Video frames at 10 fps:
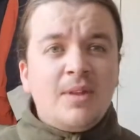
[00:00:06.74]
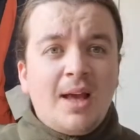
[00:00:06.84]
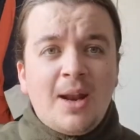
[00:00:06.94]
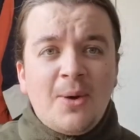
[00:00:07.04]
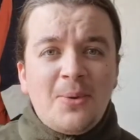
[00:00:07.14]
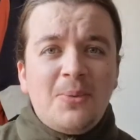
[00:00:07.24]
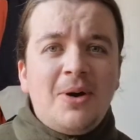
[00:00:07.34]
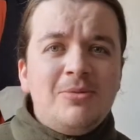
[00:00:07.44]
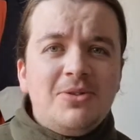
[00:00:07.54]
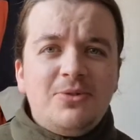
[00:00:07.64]
Hello,
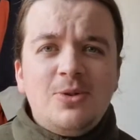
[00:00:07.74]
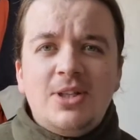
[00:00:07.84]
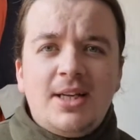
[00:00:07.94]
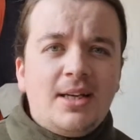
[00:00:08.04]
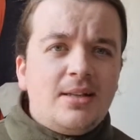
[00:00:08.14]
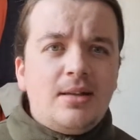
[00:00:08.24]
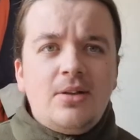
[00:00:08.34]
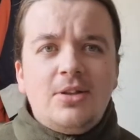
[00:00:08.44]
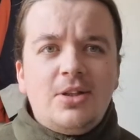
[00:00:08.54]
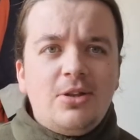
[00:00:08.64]
welcome to Fools on a Hill on
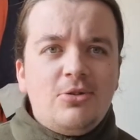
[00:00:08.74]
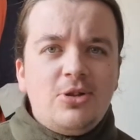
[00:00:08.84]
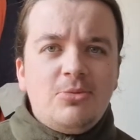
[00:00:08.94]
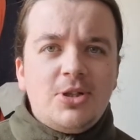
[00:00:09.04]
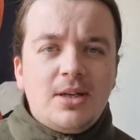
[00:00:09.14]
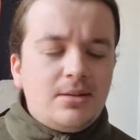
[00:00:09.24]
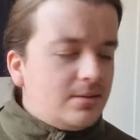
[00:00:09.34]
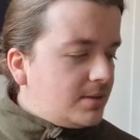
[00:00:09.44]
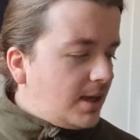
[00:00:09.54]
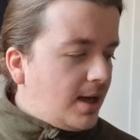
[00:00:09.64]
the YouTube channel.
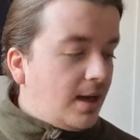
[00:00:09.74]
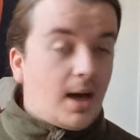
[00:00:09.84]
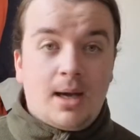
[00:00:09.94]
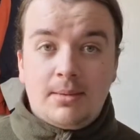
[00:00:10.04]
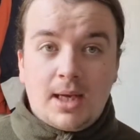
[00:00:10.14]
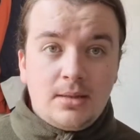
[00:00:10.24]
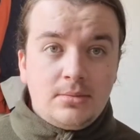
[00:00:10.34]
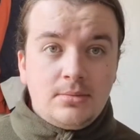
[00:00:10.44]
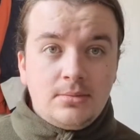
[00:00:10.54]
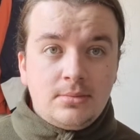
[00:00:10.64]
I'm Cal,
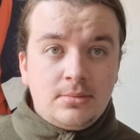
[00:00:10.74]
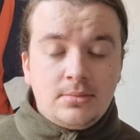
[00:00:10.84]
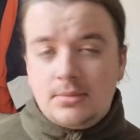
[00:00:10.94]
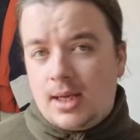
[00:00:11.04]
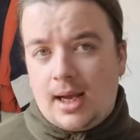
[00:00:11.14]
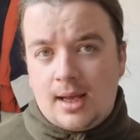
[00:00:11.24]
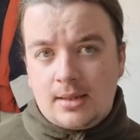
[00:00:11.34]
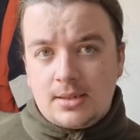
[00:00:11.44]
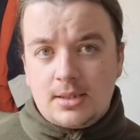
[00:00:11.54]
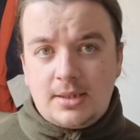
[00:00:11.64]

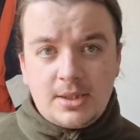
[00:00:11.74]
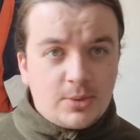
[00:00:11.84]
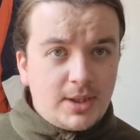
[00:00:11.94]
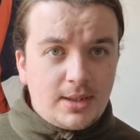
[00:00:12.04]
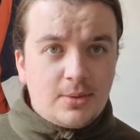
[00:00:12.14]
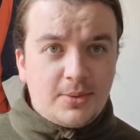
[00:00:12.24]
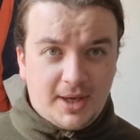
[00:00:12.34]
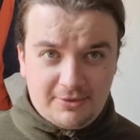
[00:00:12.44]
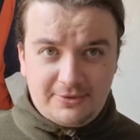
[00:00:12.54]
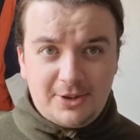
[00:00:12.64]
and this week we
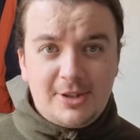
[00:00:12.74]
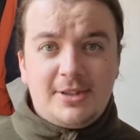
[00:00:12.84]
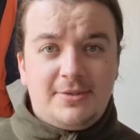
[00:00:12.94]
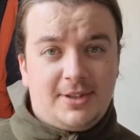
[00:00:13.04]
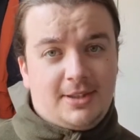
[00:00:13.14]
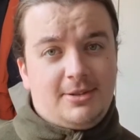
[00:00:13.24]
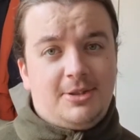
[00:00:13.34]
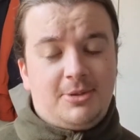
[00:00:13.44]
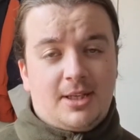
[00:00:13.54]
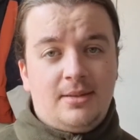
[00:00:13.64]
have a first for the
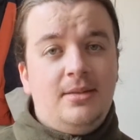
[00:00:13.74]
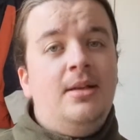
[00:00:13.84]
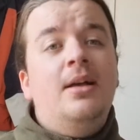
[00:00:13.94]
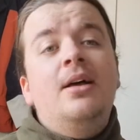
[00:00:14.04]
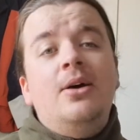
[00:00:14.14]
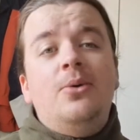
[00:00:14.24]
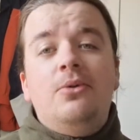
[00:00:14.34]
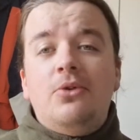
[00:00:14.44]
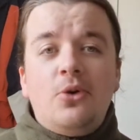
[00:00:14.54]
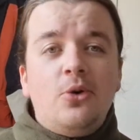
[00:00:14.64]
YouTube channel.
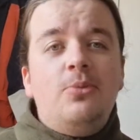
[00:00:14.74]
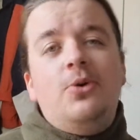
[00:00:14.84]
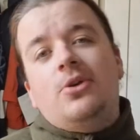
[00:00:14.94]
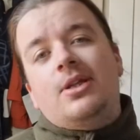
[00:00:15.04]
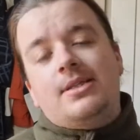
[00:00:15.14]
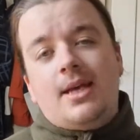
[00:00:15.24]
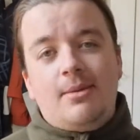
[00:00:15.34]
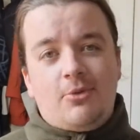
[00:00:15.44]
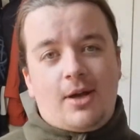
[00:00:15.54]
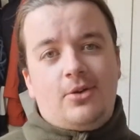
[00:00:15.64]
We've all bought the
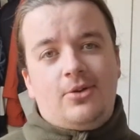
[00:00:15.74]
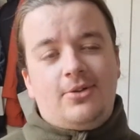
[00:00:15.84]
same record.